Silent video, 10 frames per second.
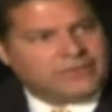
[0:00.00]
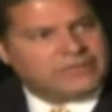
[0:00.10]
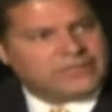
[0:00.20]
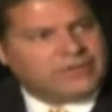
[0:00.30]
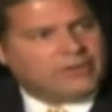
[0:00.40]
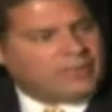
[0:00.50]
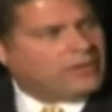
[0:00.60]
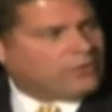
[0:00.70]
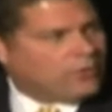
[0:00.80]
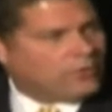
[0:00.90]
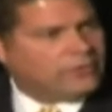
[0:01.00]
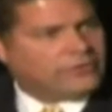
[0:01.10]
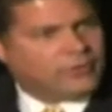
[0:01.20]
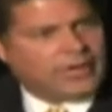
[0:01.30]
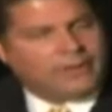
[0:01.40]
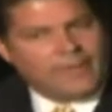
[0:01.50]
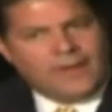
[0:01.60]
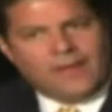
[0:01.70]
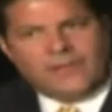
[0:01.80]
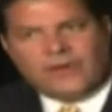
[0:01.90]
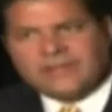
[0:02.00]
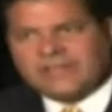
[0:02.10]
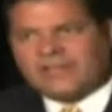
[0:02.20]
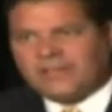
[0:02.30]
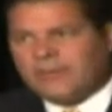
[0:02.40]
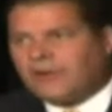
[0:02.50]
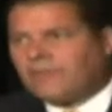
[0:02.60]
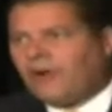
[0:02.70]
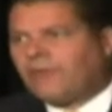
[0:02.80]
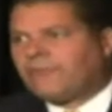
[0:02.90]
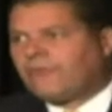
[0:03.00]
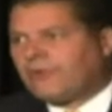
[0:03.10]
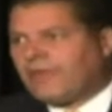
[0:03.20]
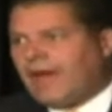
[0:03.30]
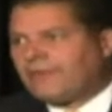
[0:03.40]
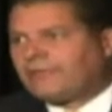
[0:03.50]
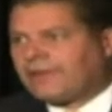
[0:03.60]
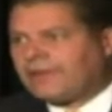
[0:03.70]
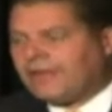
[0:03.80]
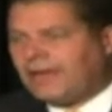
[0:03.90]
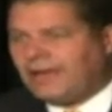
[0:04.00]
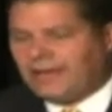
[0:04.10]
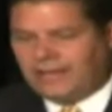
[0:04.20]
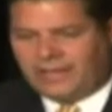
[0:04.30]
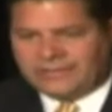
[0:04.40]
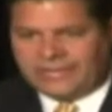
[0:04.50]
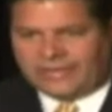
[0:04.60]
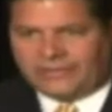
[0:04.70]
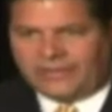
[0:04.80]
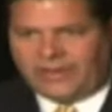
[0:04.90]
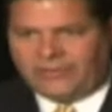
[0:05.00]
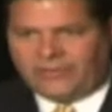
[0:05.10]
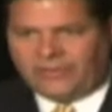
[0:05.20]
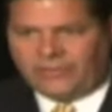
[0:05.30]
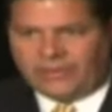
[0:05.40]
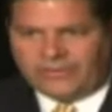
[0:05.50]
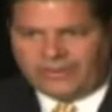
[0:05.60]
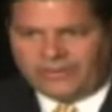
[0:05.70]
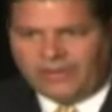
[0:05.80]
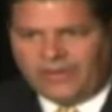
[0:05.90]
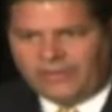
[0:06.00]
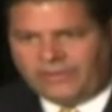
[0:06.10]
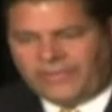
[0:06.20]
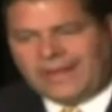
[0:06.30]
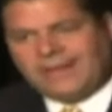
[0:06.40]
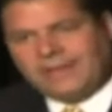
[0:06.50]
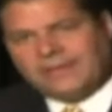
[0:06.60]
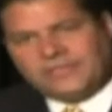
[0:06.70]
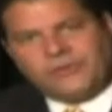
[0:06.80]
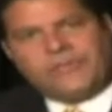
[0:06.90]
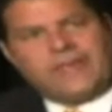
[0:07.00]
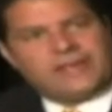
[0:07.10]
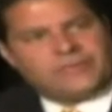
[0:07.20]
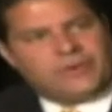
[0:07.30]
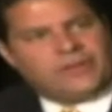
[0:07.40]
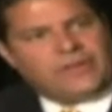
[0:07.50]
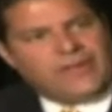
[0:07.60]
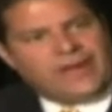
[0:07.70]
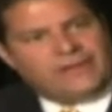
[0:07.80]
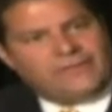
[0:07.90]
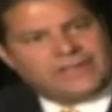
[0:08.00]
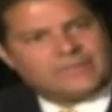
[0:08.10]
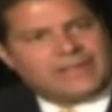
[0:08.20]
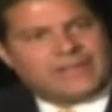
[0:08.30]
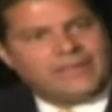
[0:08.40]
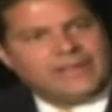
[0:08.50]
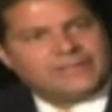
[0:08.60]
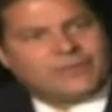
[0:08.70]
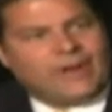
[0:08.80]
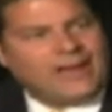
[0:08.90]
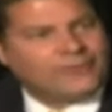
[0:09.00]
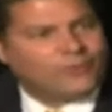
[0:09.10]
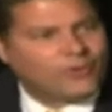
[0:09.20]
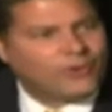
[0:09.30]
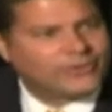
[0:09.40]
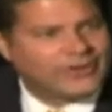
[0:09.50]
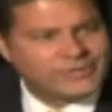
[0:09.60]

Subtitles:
year, was about a quarter as well. There is a glimmer of hope for the African sector there, though. Two things really that investment committees around the world are